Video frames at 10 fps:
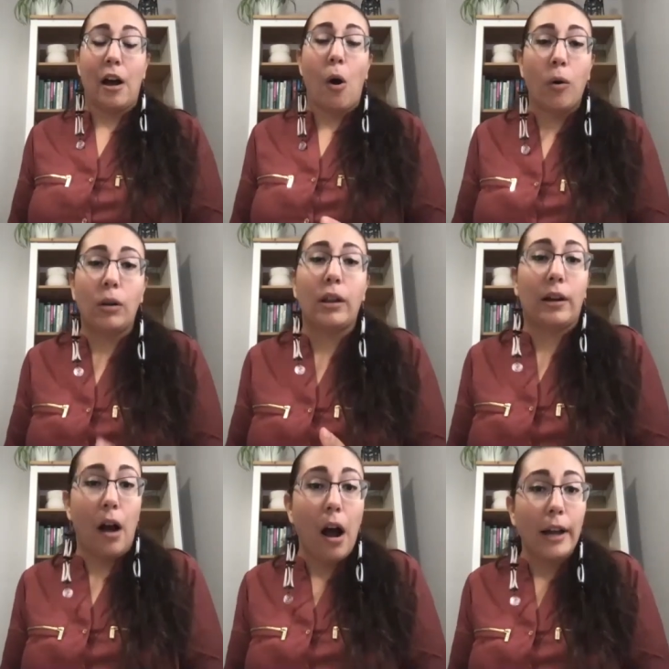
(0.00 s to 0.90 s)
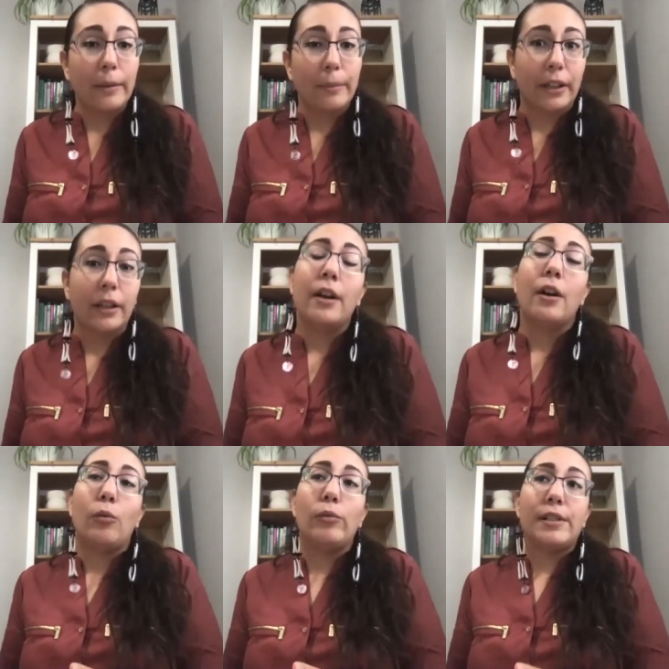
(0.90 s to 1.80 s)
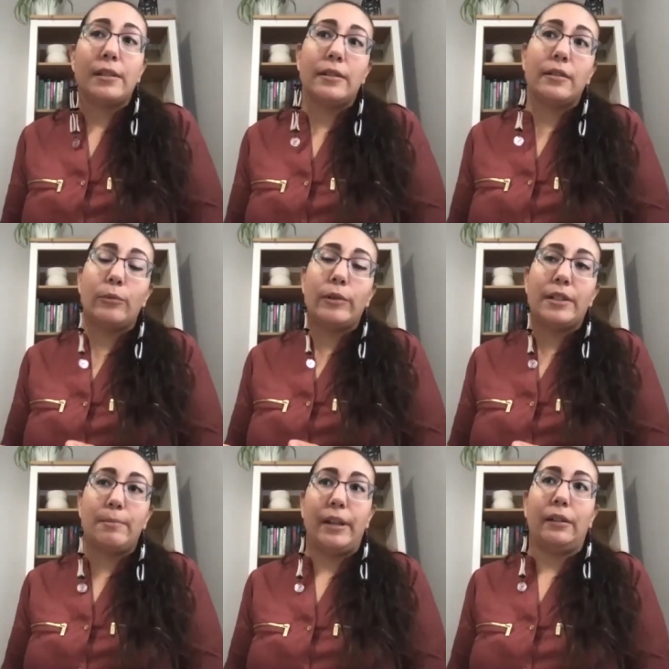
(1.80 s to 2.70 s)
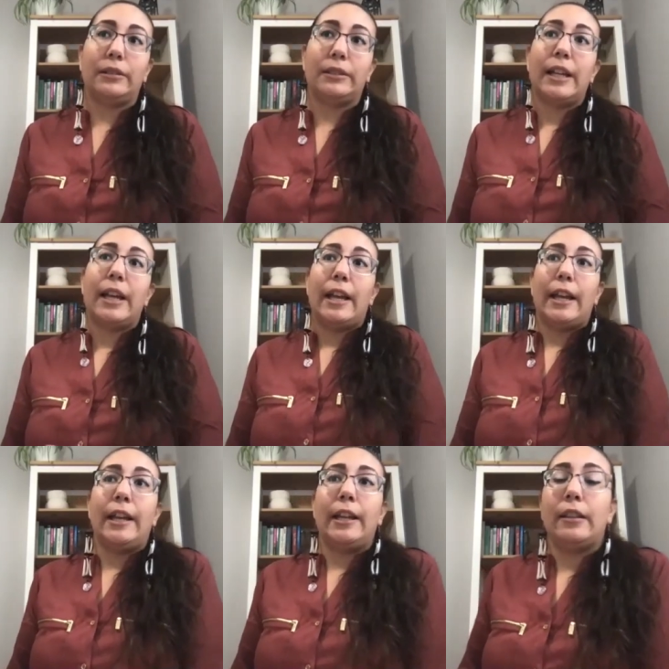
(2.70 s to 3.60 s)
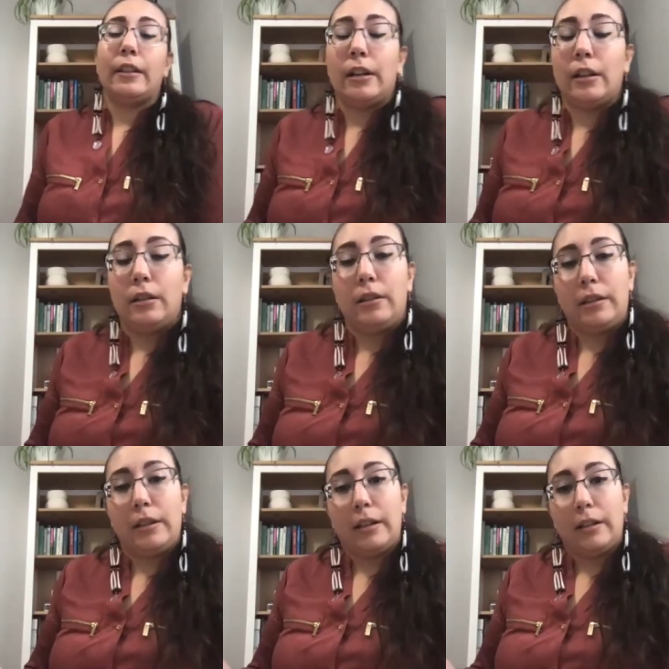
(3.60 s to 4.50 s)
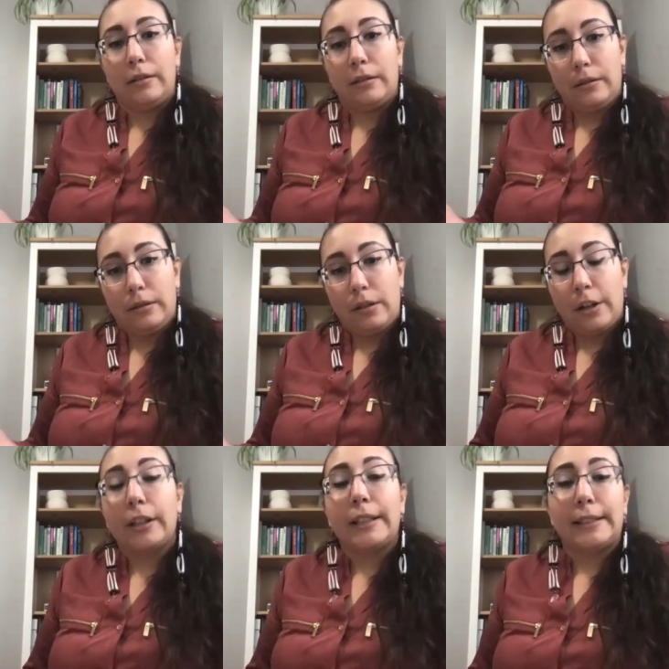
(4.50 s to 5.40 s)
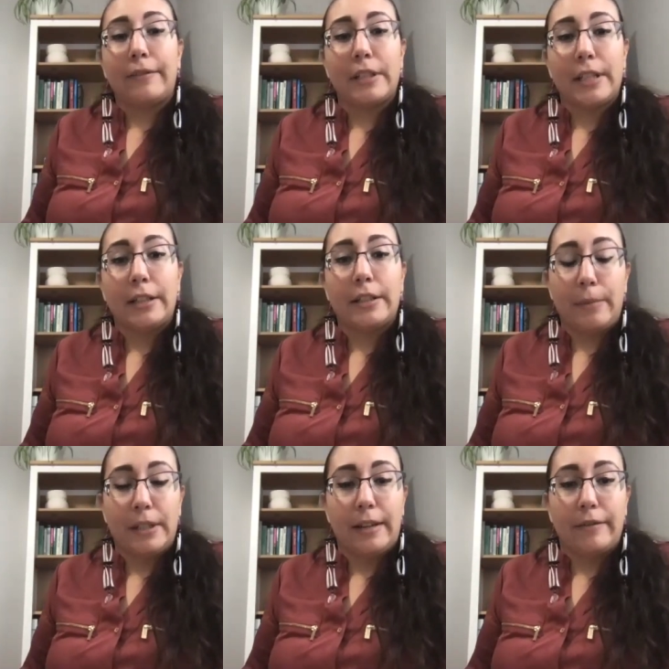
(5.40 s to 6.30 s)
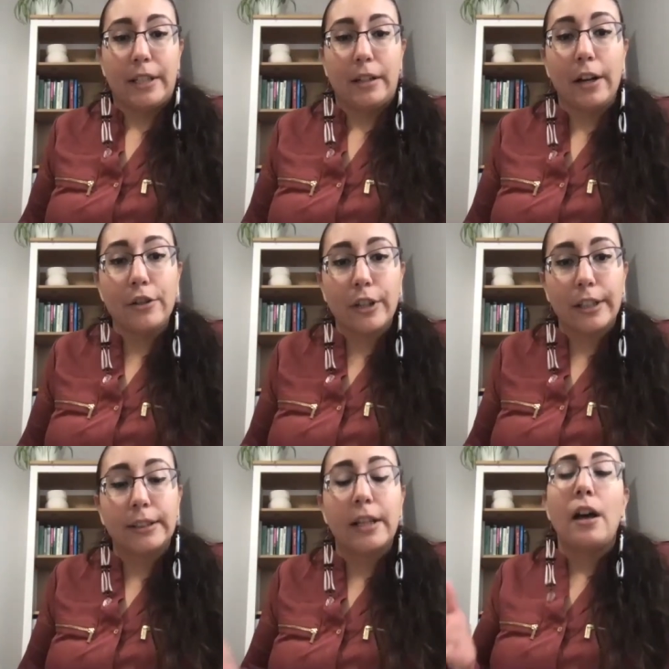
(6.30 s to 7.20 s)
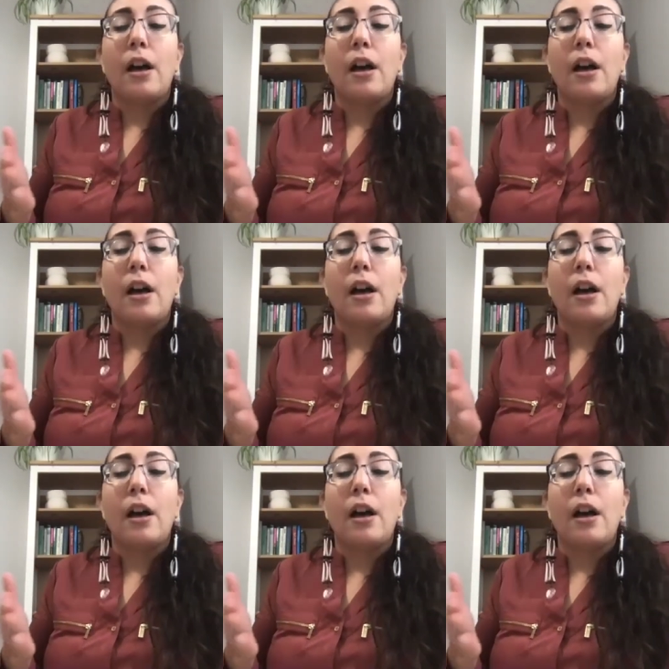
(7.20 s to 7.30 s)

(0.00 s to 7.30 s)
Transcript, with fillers: A whole economy was was built in the, the early seventeen to mid seventeen hundreds